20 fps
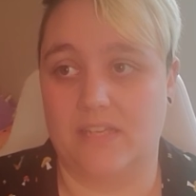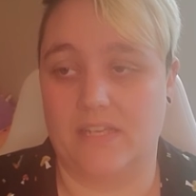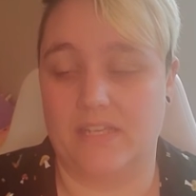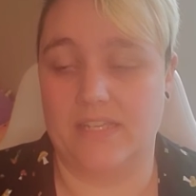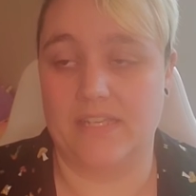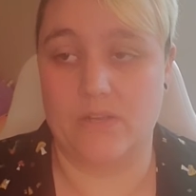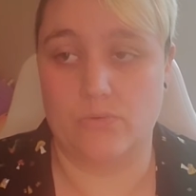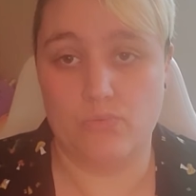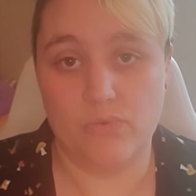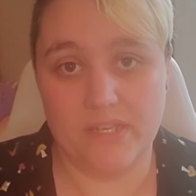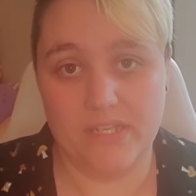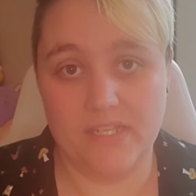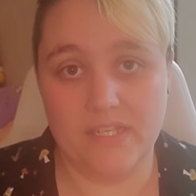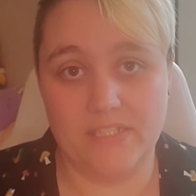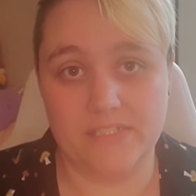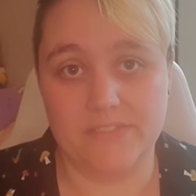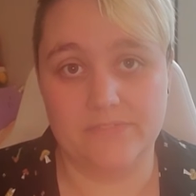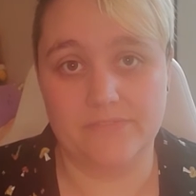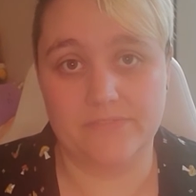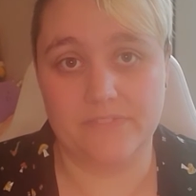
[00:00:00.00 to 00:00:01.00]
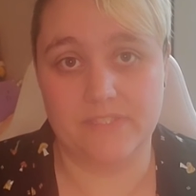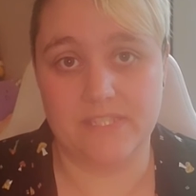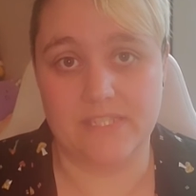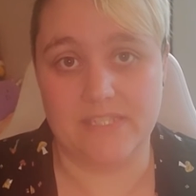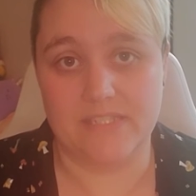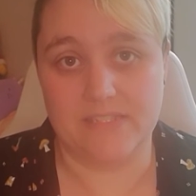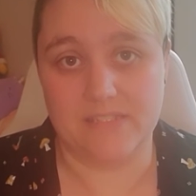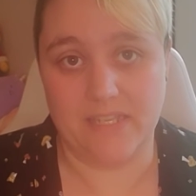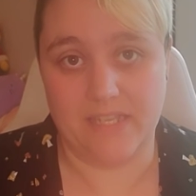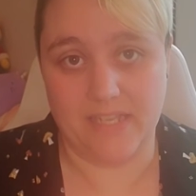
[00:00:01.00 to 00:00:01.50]
get rid of
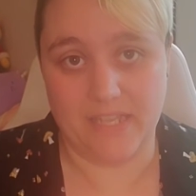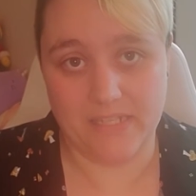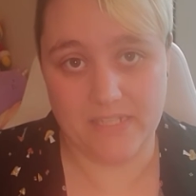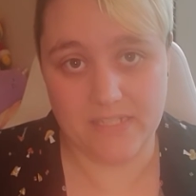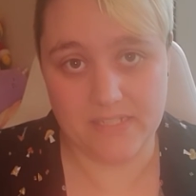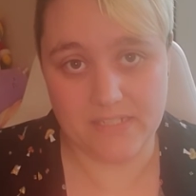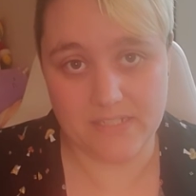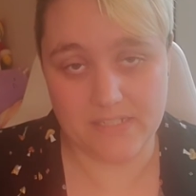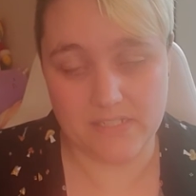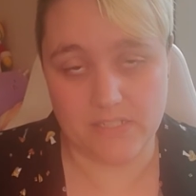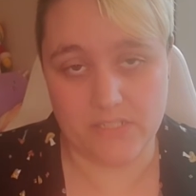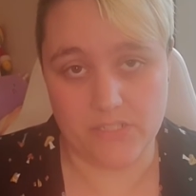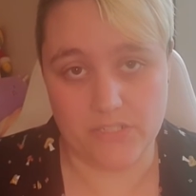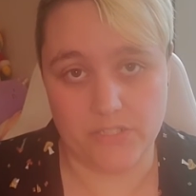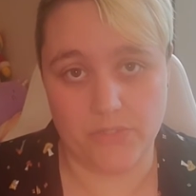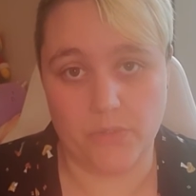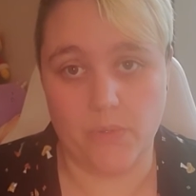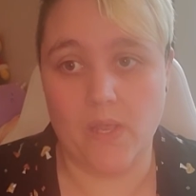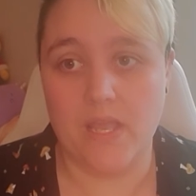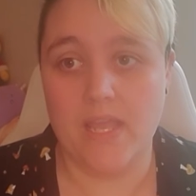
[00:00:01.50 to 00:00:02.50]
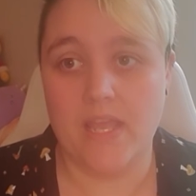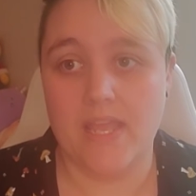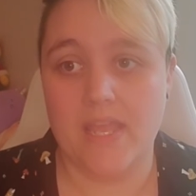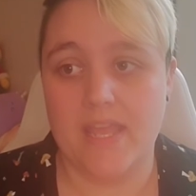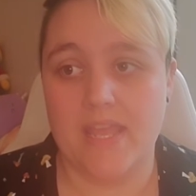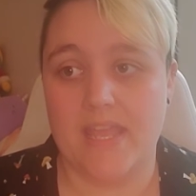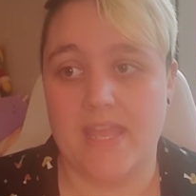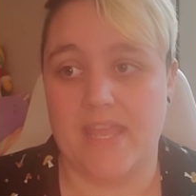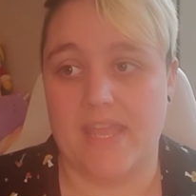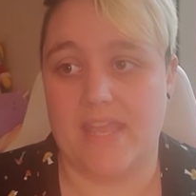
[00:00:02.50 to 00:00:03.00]
this lightheadedness issue
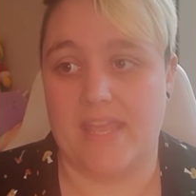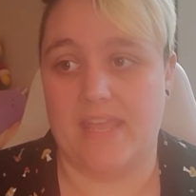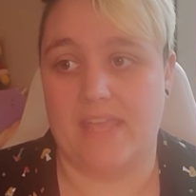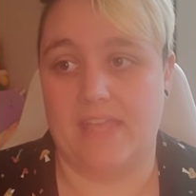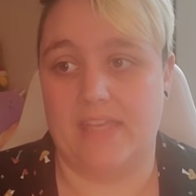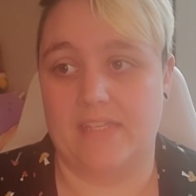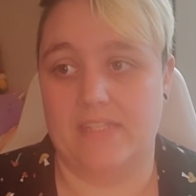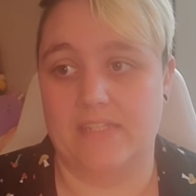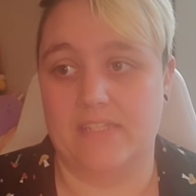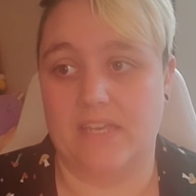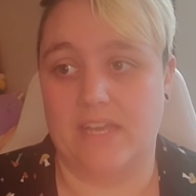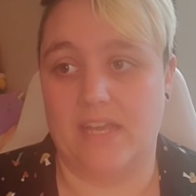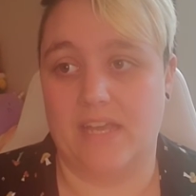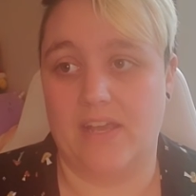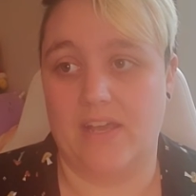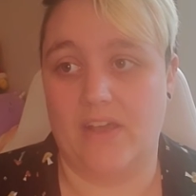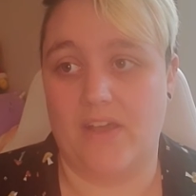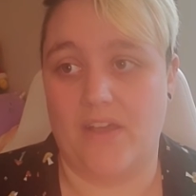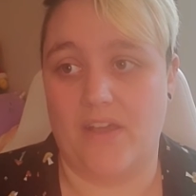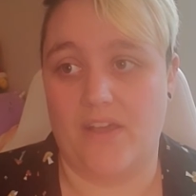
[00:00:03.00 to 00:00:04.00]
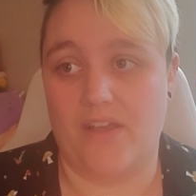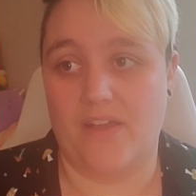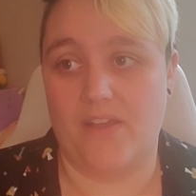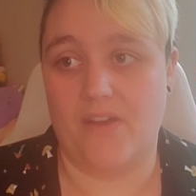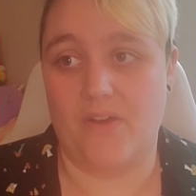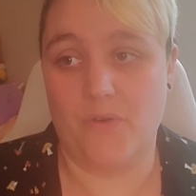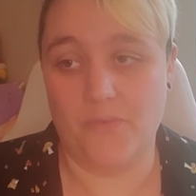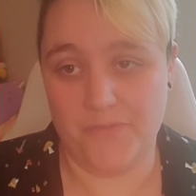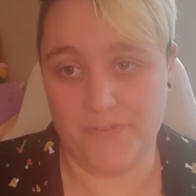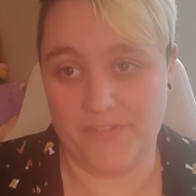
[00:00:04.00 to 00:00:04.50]
and
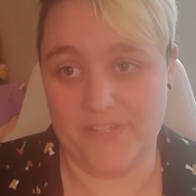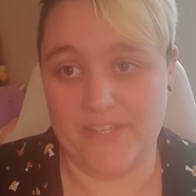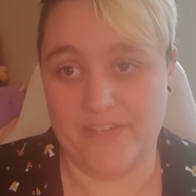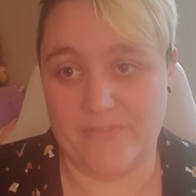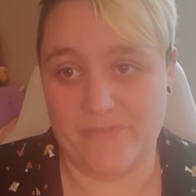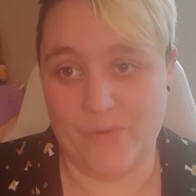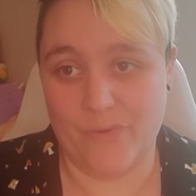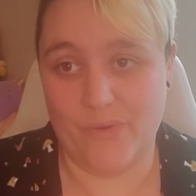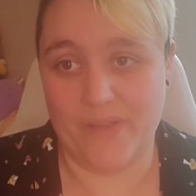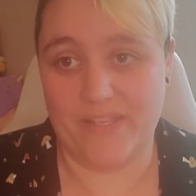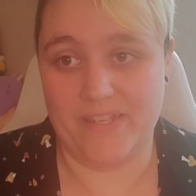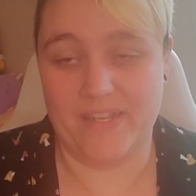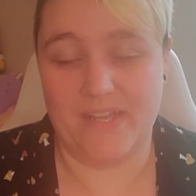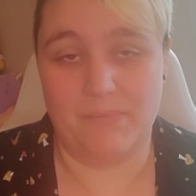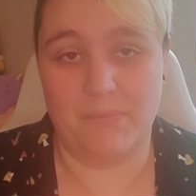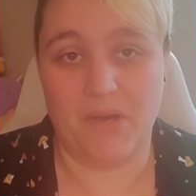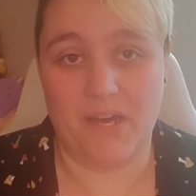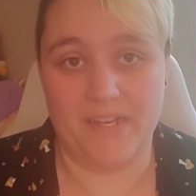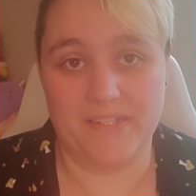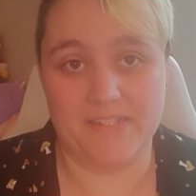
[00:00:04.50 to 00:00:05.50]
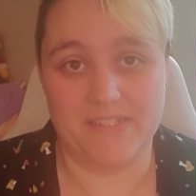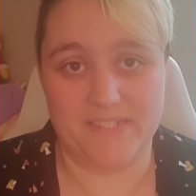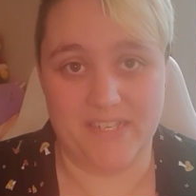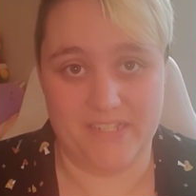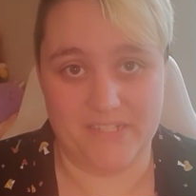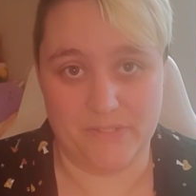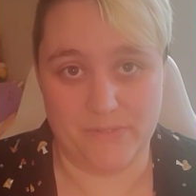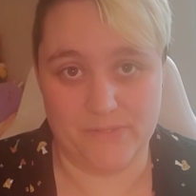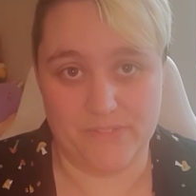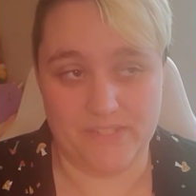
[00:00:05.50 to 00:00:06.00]
hopefully avoid a POTS
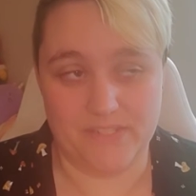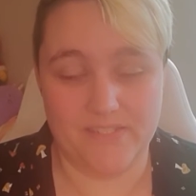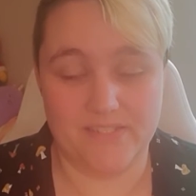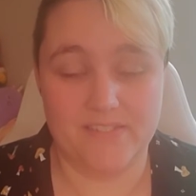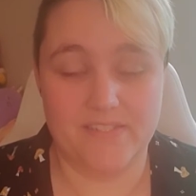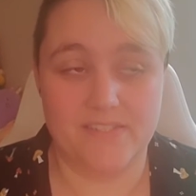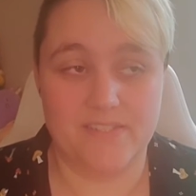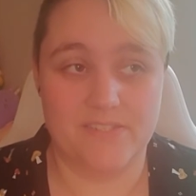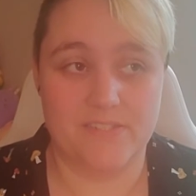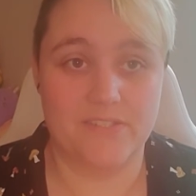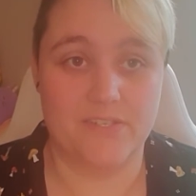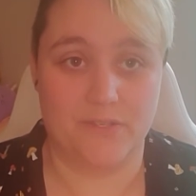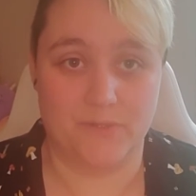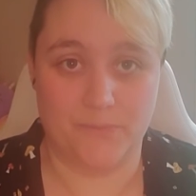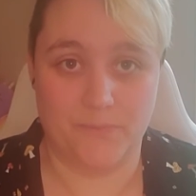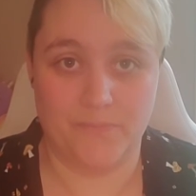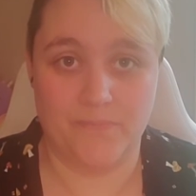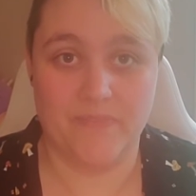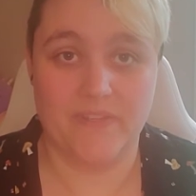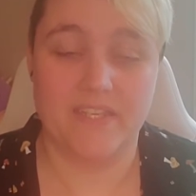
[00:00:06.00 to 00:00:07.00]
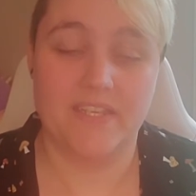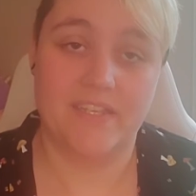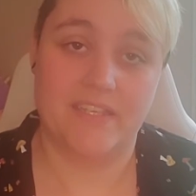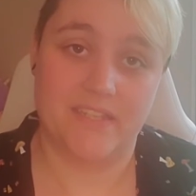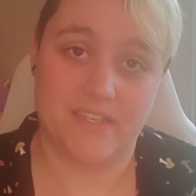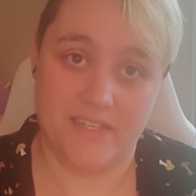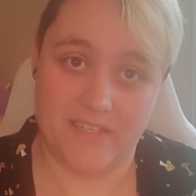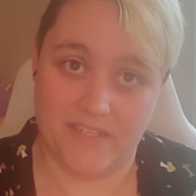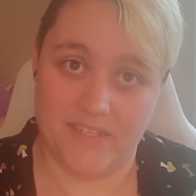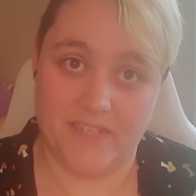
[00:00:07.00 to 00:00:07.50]
diagnosis. So,
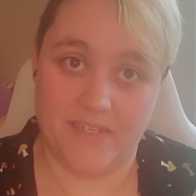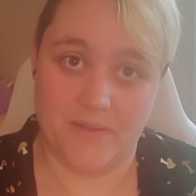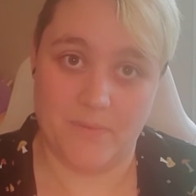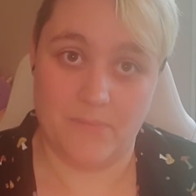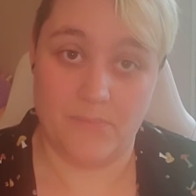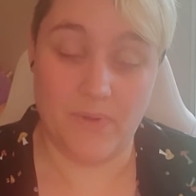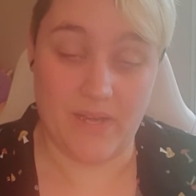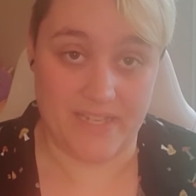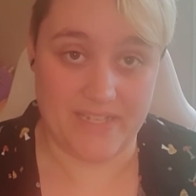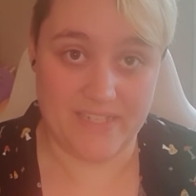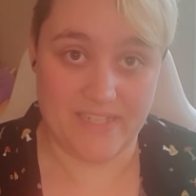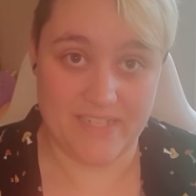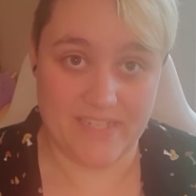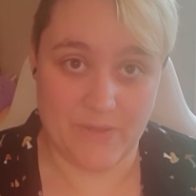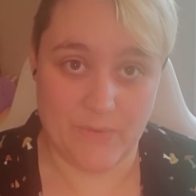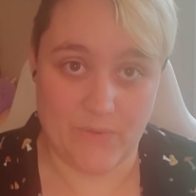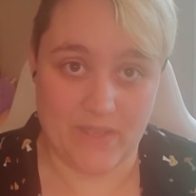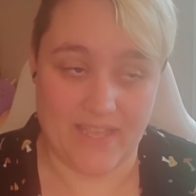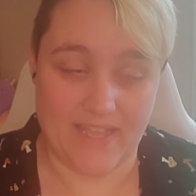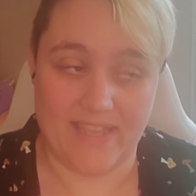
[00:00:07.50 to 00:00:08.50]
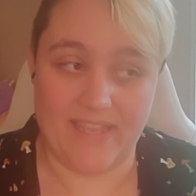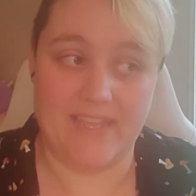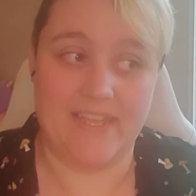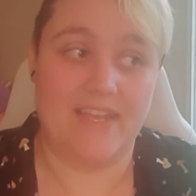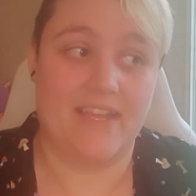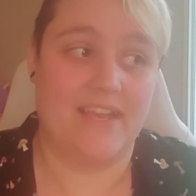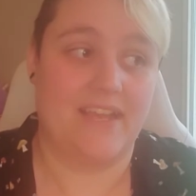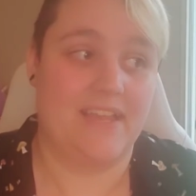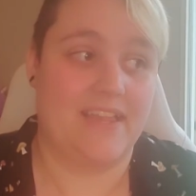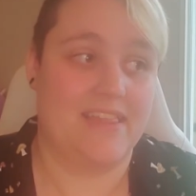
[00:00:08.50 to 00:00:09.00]
but
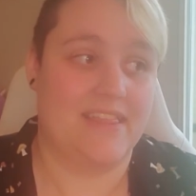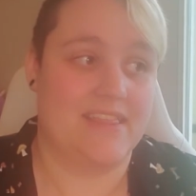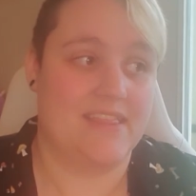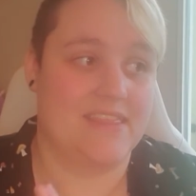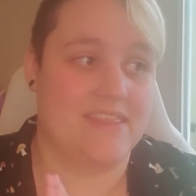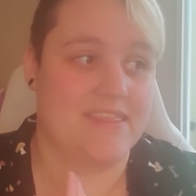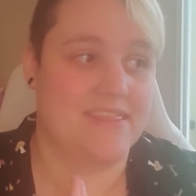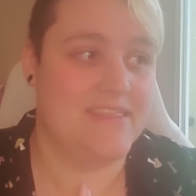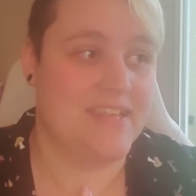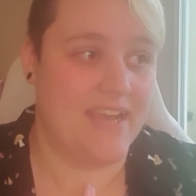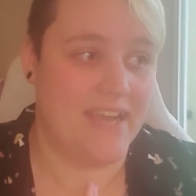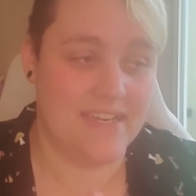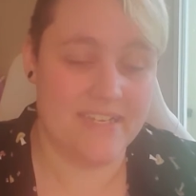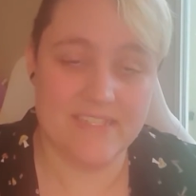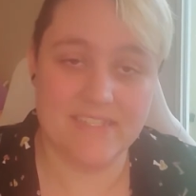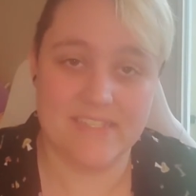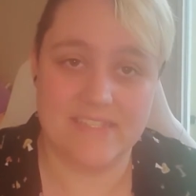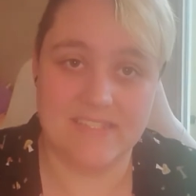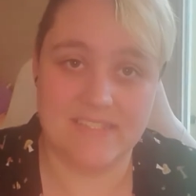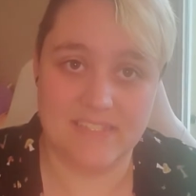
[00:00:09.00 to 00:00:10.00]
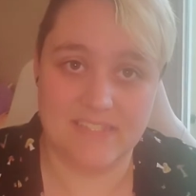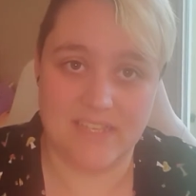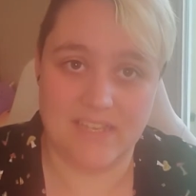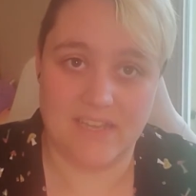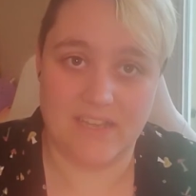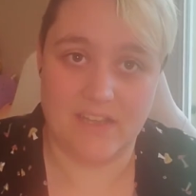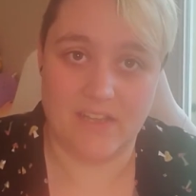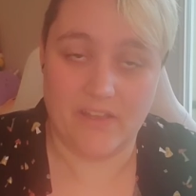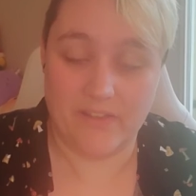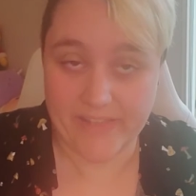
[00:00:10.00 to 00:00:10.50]
anyway, that is
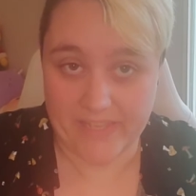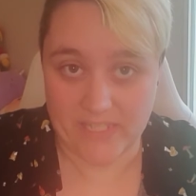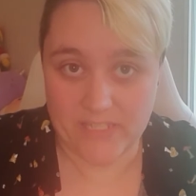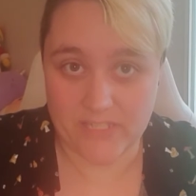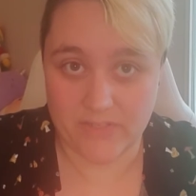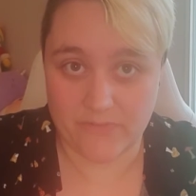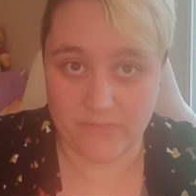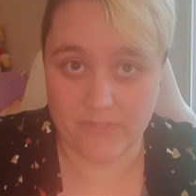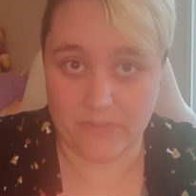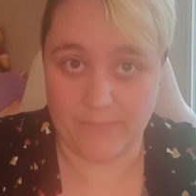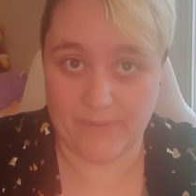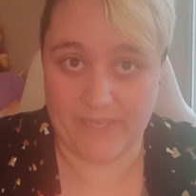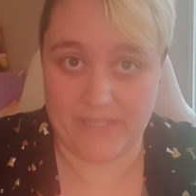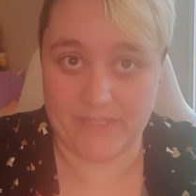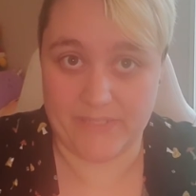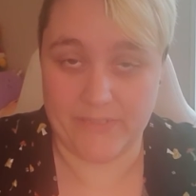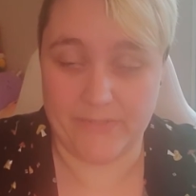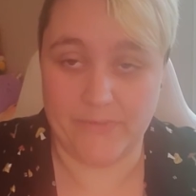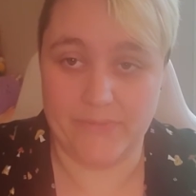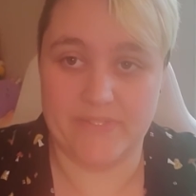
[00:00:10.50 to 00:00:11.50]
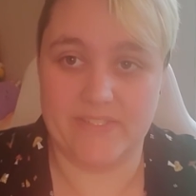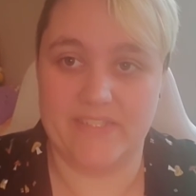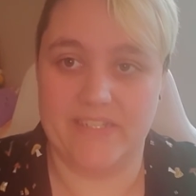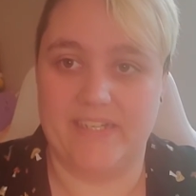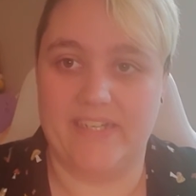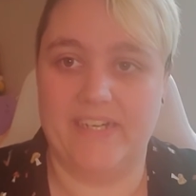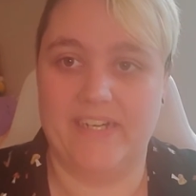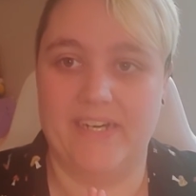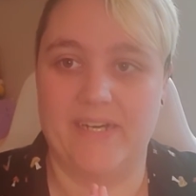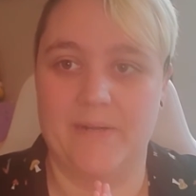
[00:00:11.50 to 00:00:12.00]
it for the bad news.
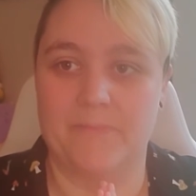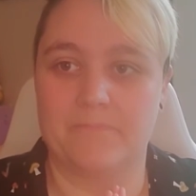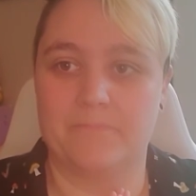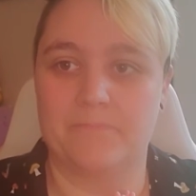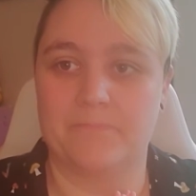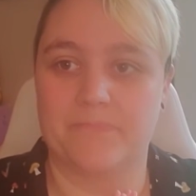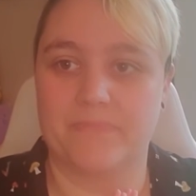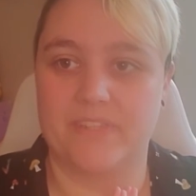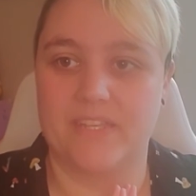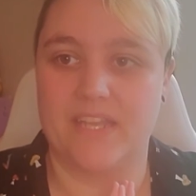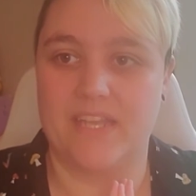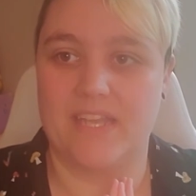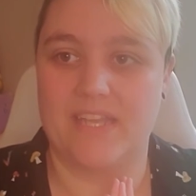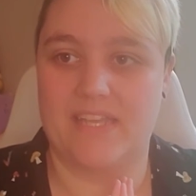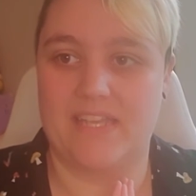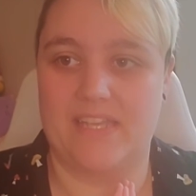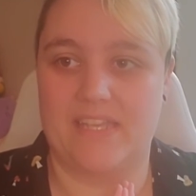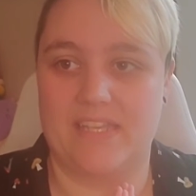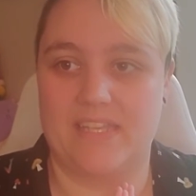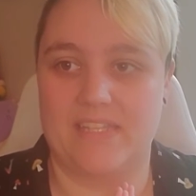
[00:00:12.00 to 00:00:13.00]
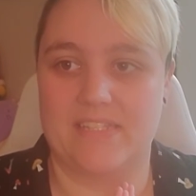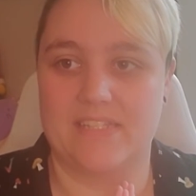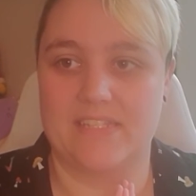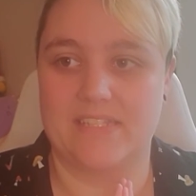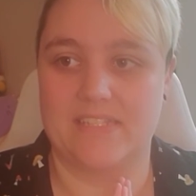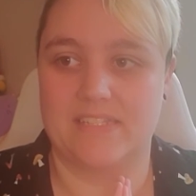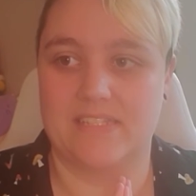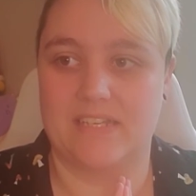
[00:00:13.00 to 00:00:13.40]
And